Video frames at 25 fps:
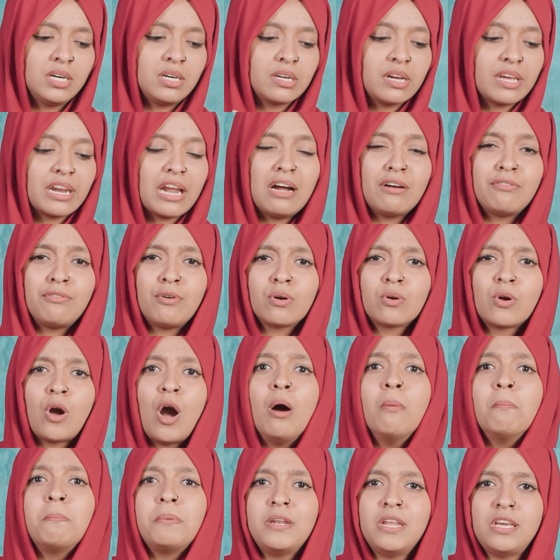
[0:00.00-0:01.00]
graph
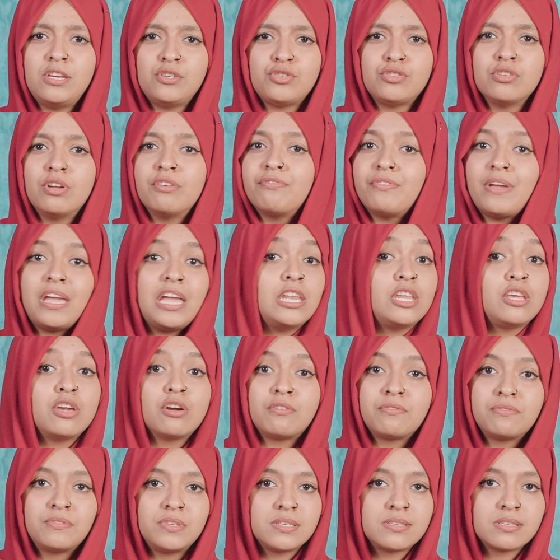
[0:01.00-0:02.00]
combination of any
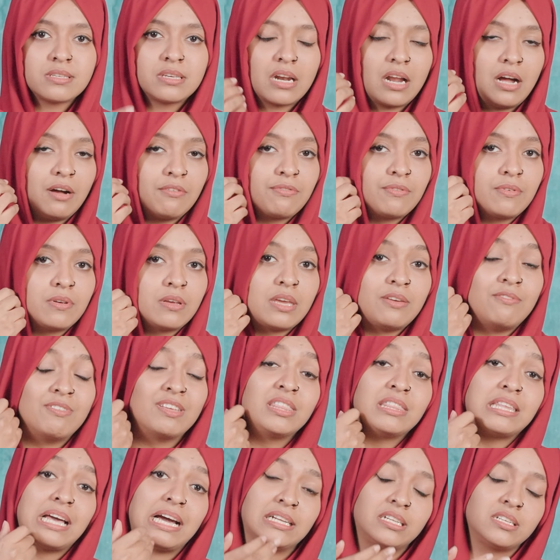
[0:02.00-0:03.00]
of this graph,
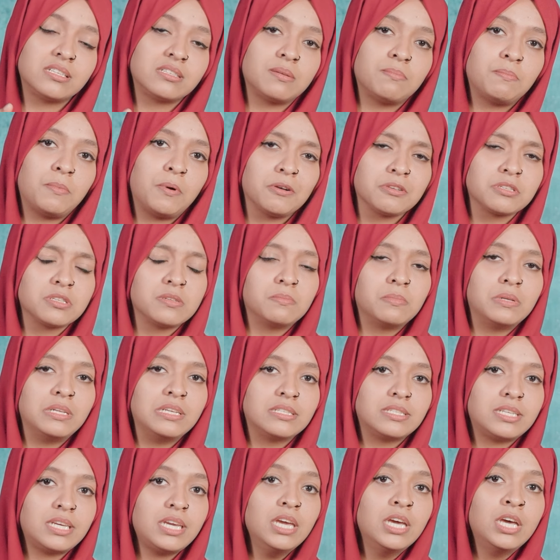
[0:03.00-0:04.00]
even that is a
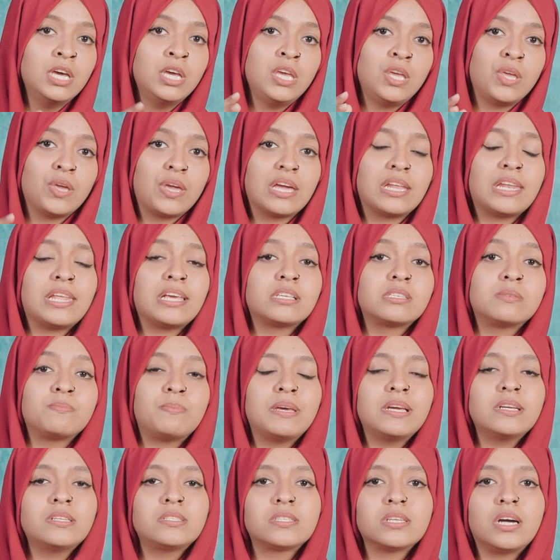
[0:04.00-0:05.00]
possibility. You can
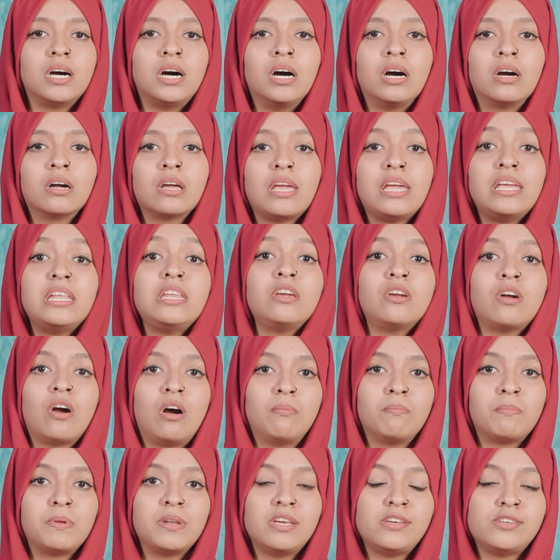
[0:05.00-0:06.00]
expect any
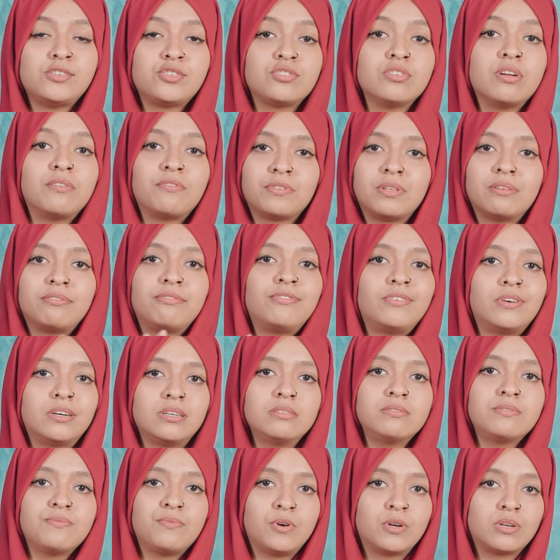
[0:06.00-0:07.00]
combination of the
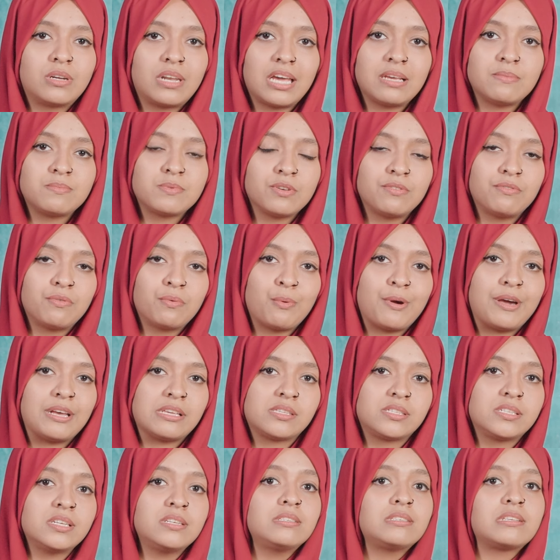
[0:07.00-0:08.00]
first 4 types of
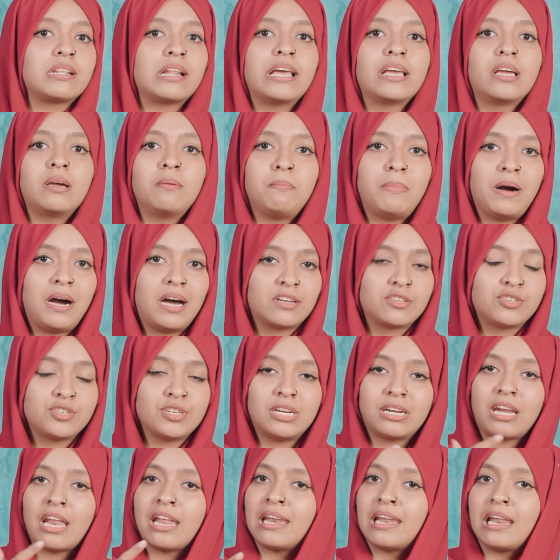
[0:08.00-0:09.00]
questions, like a bar
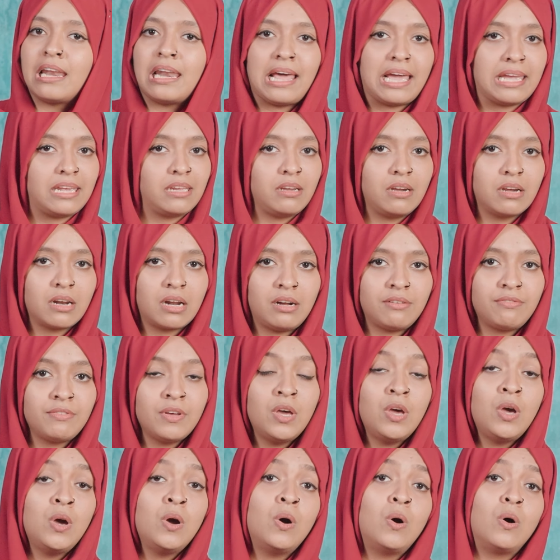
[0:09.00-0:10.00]
chart and a line graph,
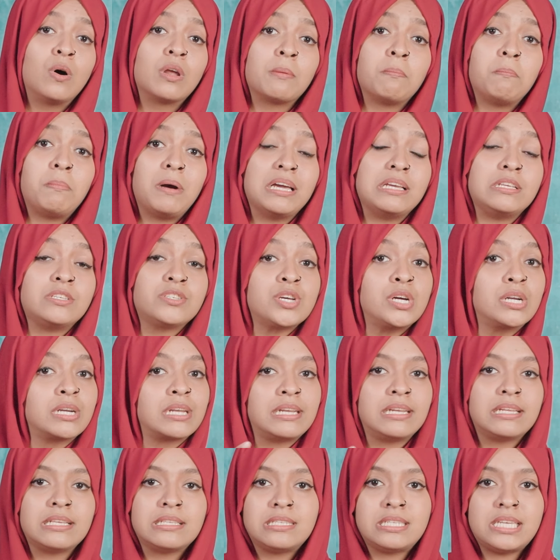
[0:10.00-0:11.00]
or a pie chart
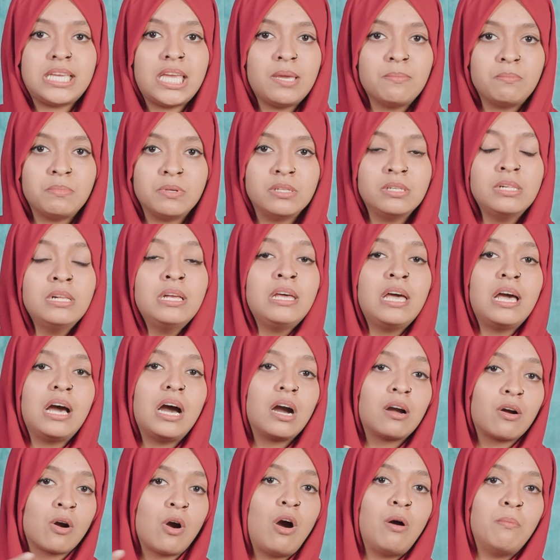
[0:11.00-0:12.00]
and a table.
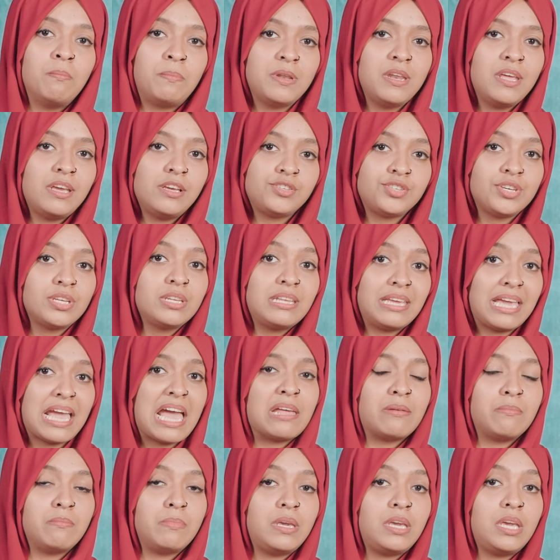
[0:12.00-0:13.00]
A combination
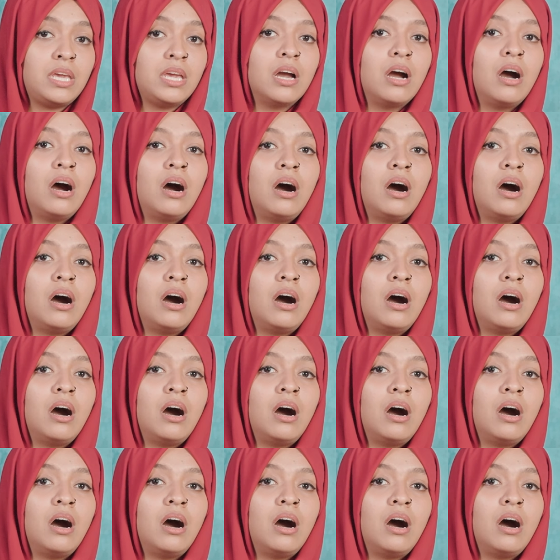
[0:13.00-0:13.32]
can be